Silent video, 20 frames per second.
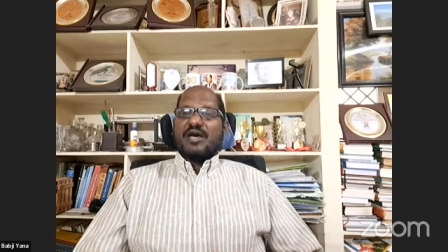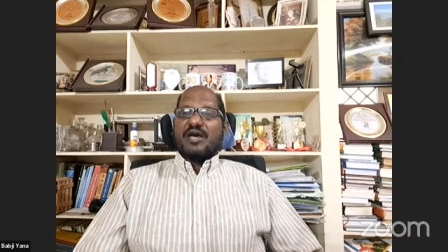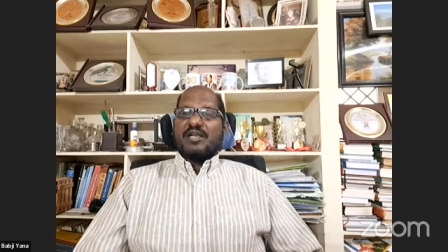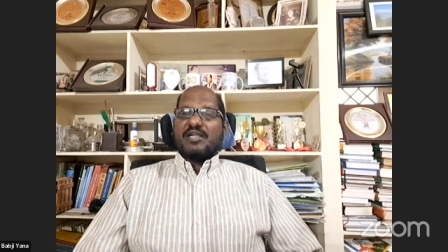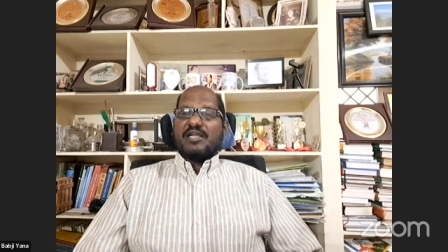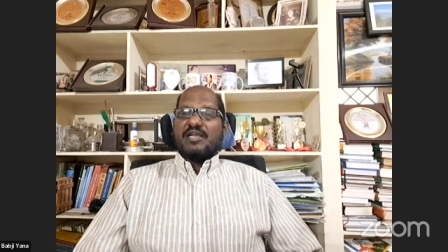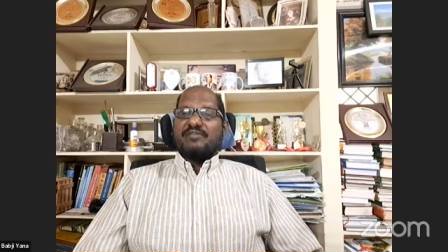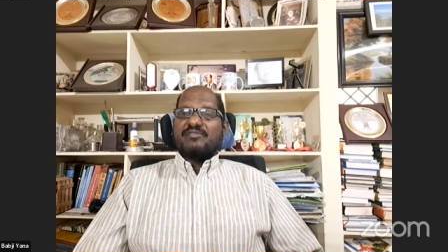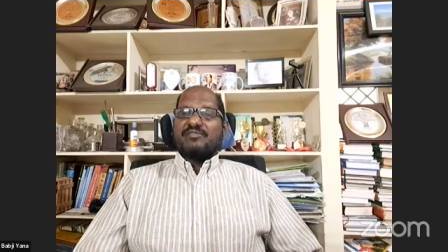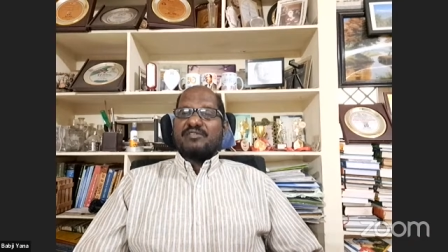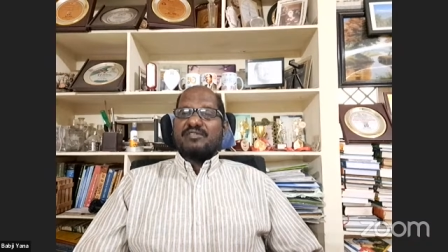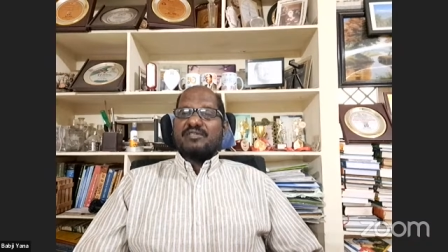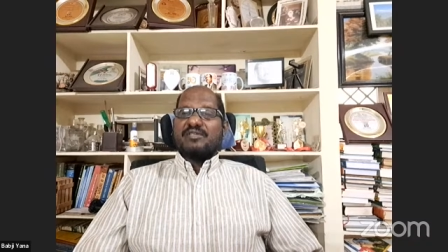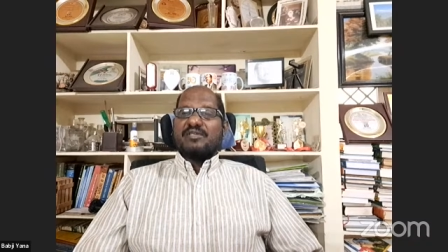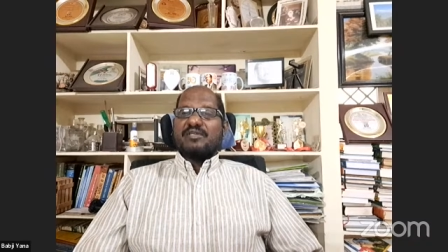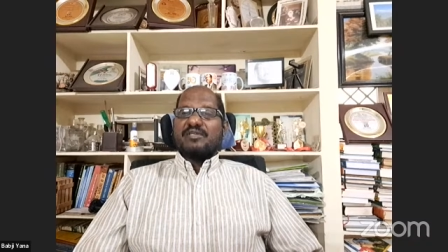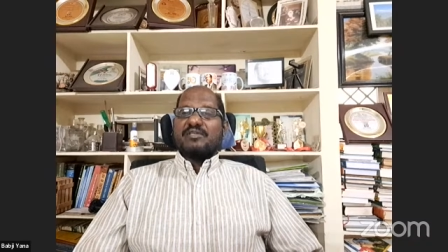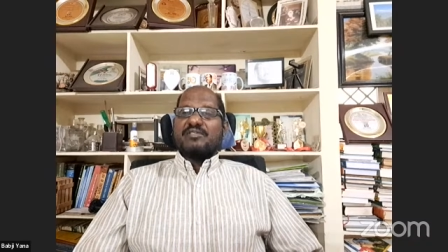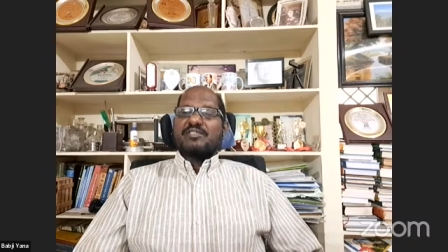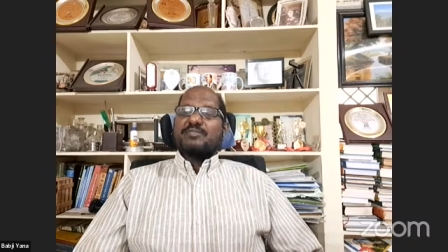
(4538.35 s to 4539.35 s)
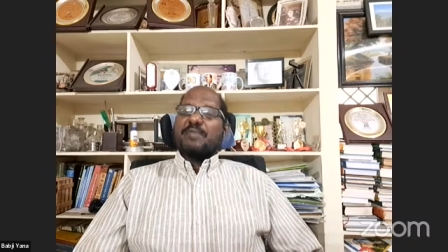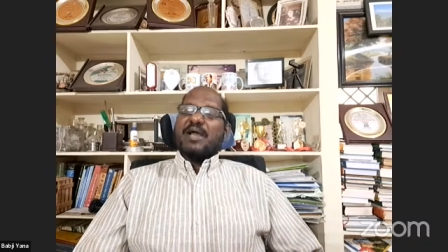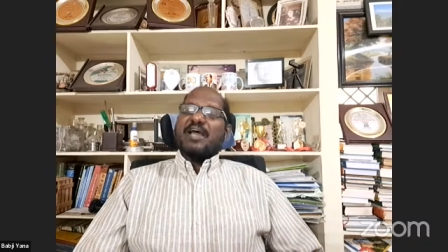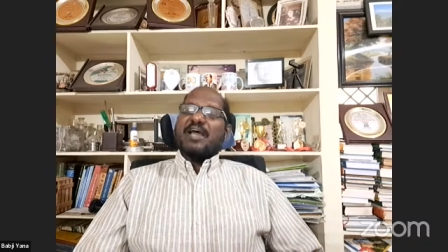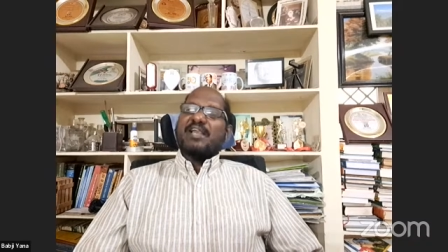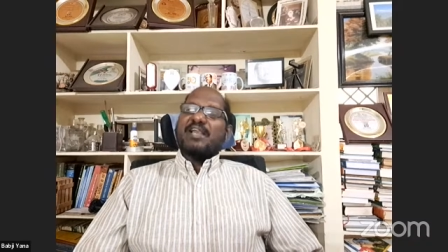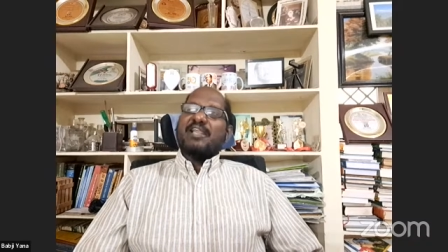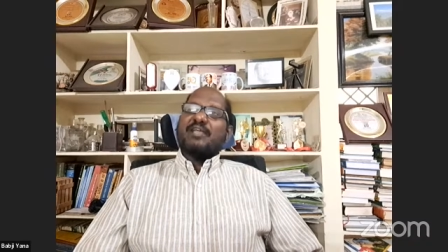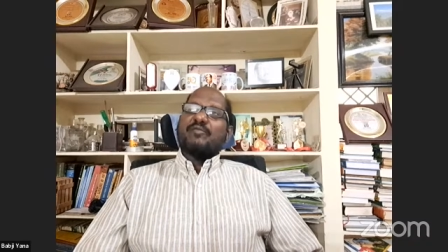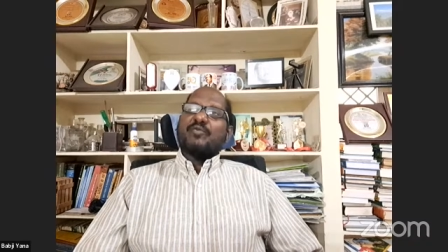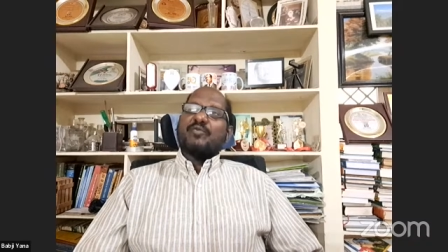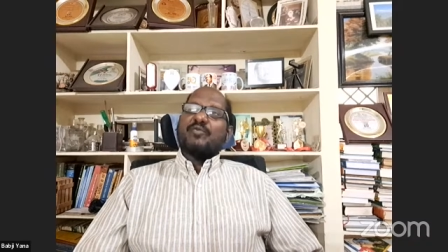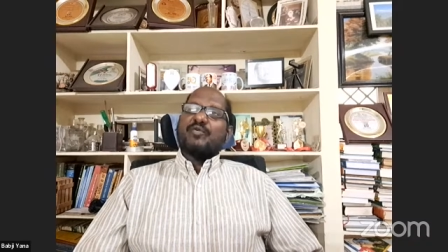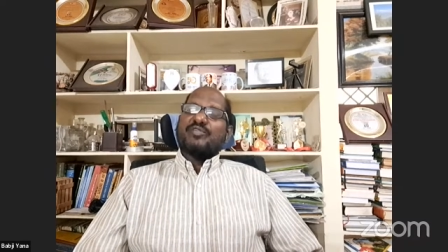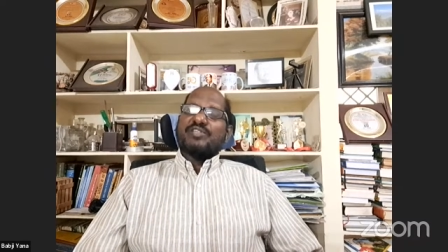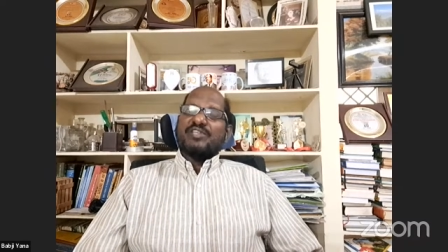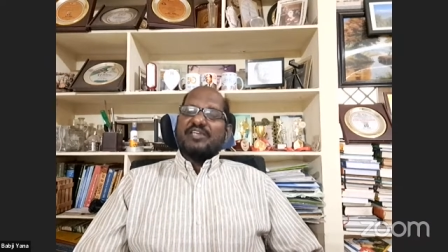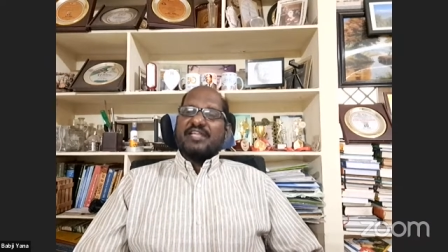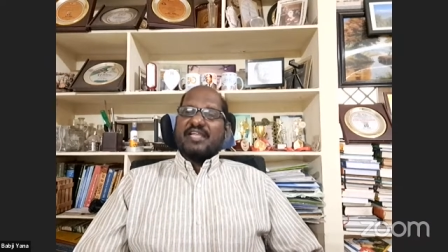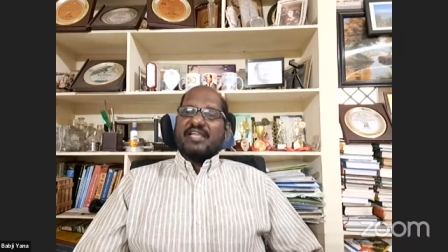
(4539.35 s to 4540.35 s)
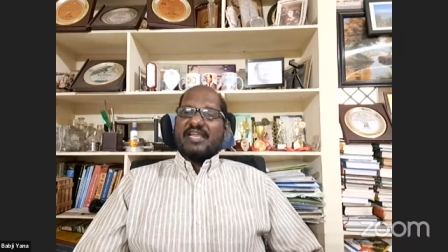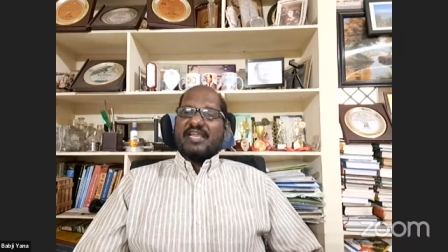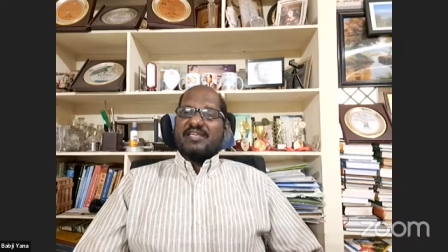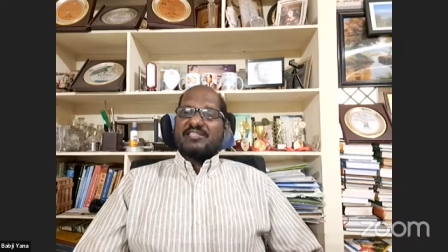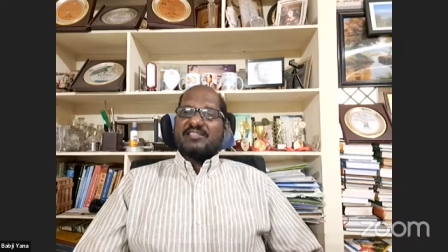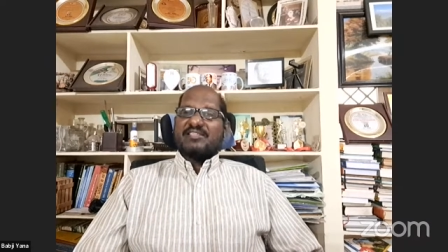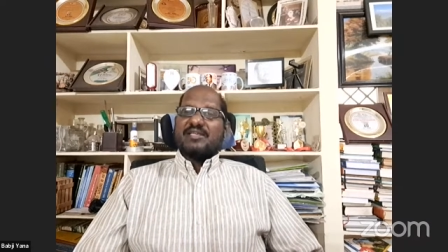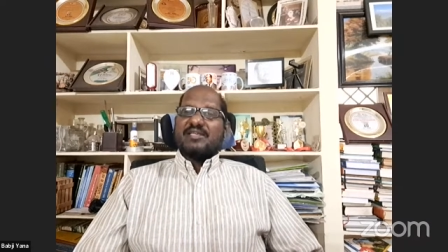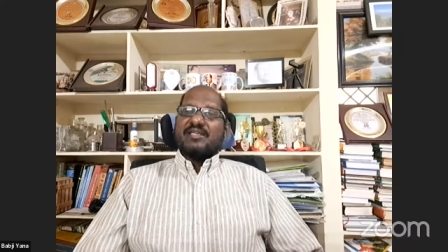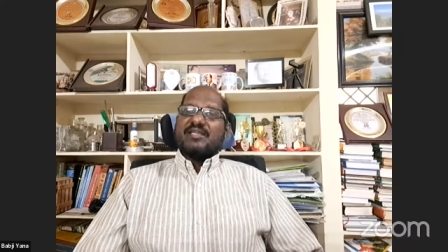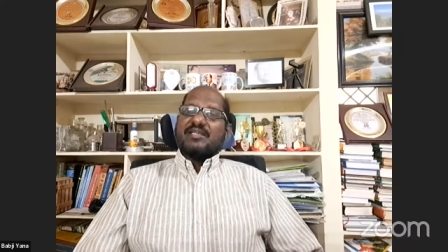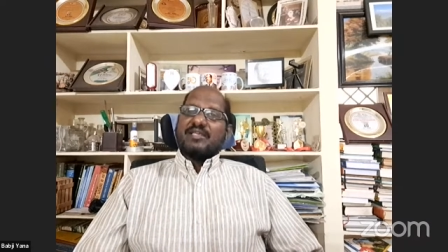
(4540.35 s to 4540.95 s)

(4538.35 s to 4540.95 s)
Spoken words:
archives spanning over the decades,